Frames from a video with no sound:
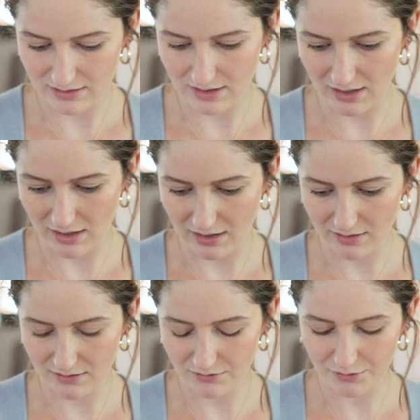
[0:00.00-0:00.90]

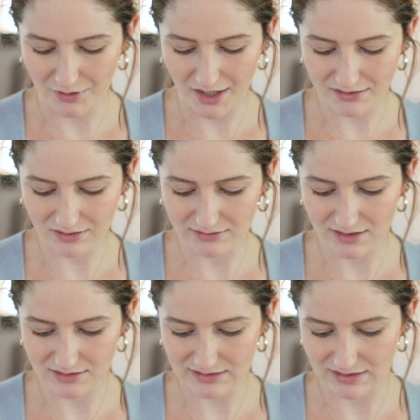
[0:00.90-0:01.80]
Yeah, the Rascal
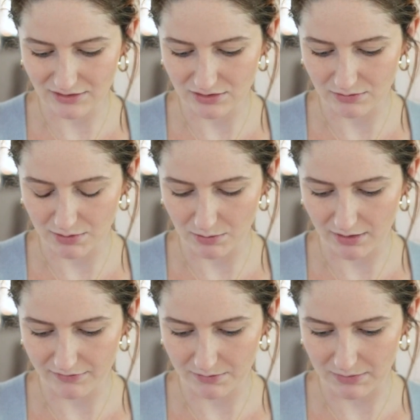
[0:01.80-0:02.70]
doesn't sell super
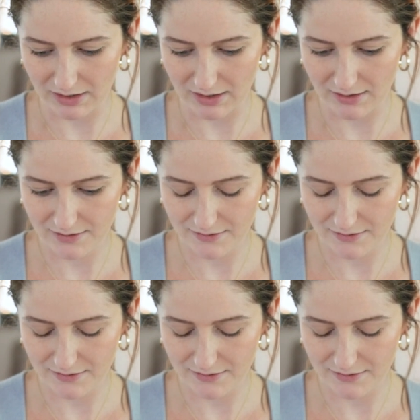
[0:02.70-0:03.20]
well for me,